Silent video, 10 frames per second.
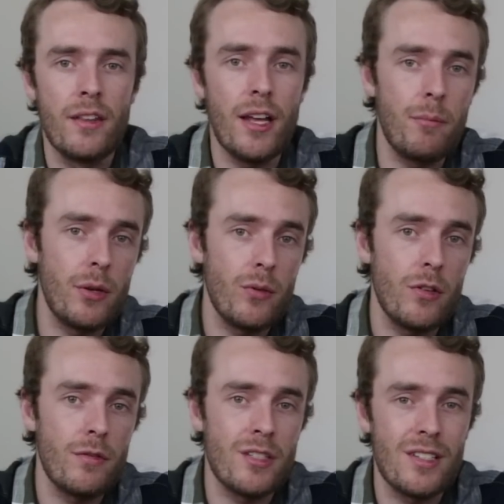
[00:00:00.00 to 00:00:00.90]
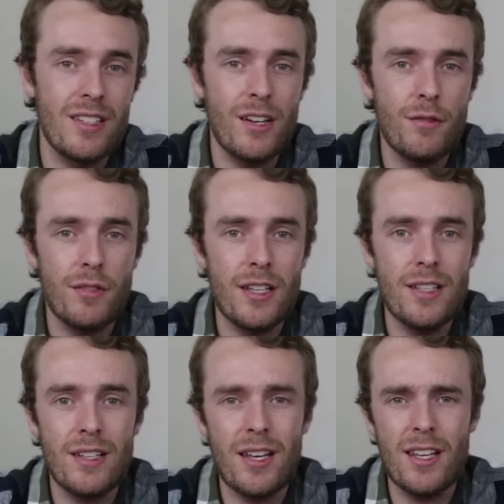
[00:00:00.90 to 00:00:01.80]
That build surface itself
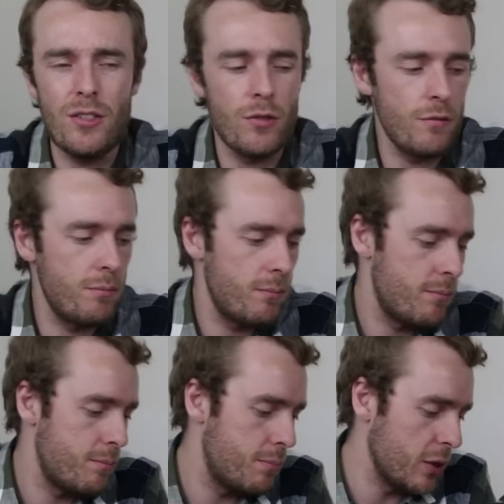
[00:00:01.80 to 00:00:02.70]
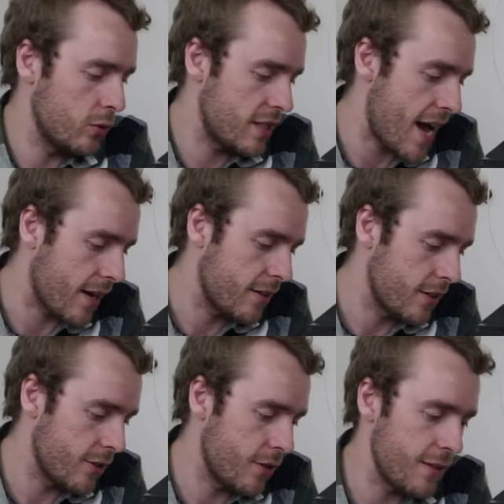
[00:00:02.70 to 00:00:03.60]
is a sort of build tack.
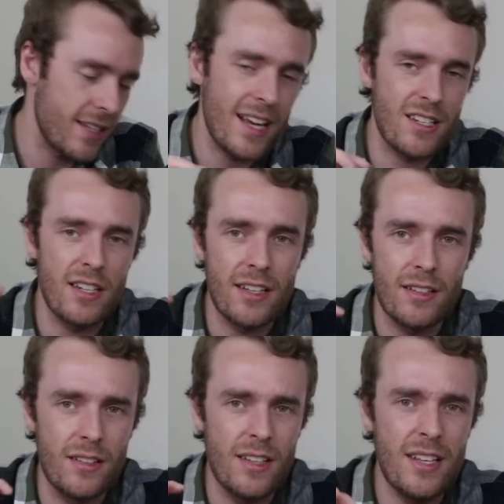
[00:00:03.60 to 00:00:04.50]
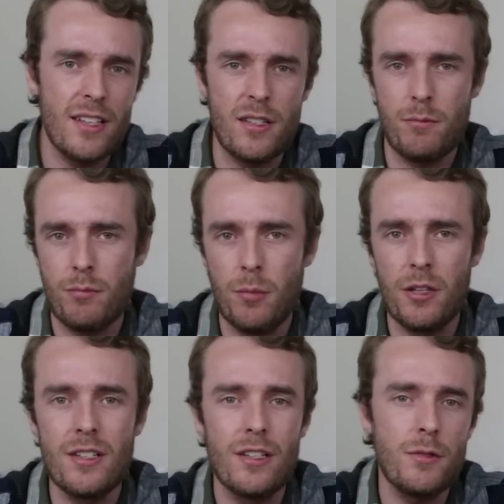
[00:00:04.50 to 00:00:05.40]
I don't know if it's actually is,
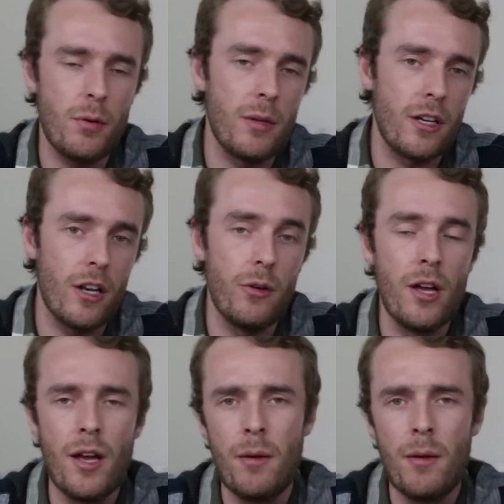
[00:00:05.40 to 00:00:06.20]
probably isn't, it's probably a clone.